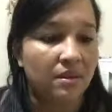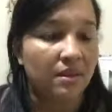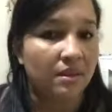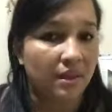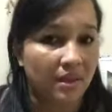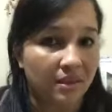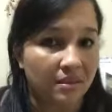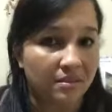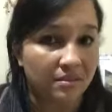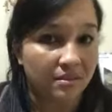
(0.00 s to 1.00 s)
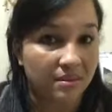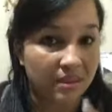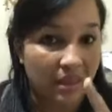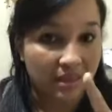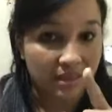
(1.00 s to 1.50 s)
then
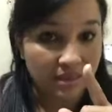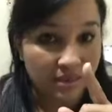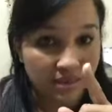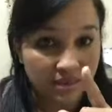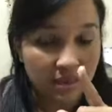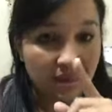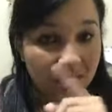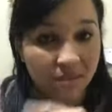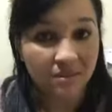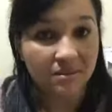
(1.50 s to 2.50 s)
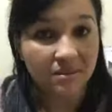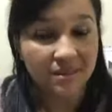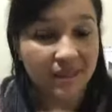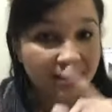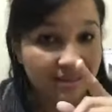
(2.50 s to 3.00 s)
that is the lesson,
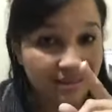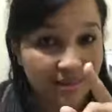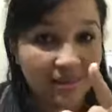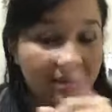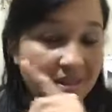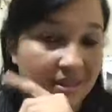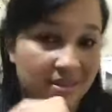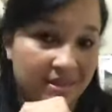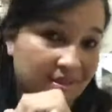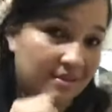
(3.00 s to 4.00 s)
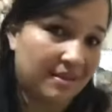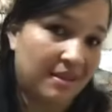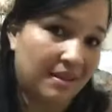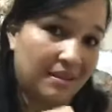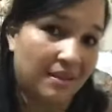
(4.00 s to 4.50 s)
that is the testing
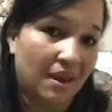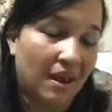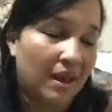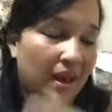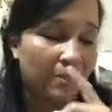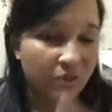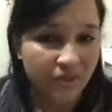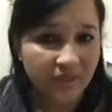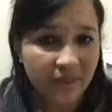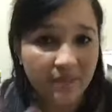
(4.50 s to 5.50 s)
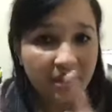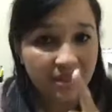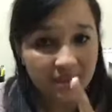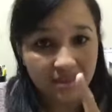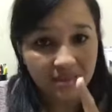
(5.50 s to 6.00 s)
in here. And most of the time the
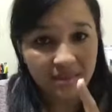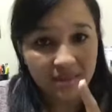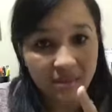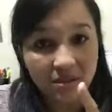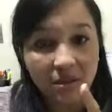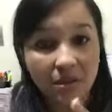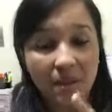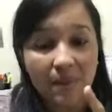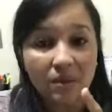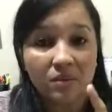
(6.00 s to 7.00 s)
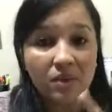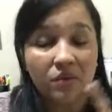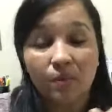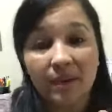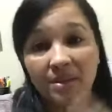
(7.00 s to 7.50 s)
test is not about if
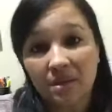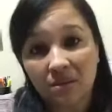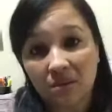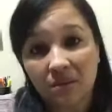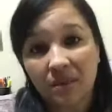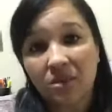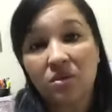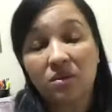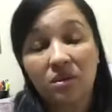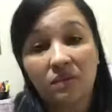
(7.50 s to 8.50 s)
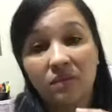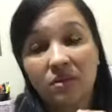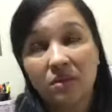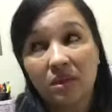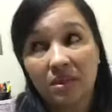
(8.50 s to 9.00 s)
you pass it or no,
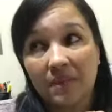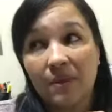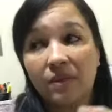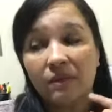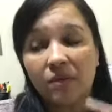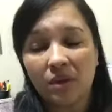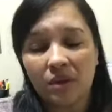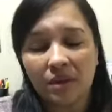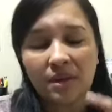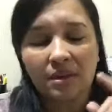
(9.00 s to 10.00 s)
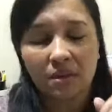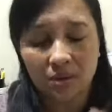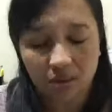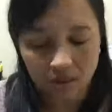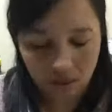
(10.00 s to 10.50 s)
it's about if you learn it or no.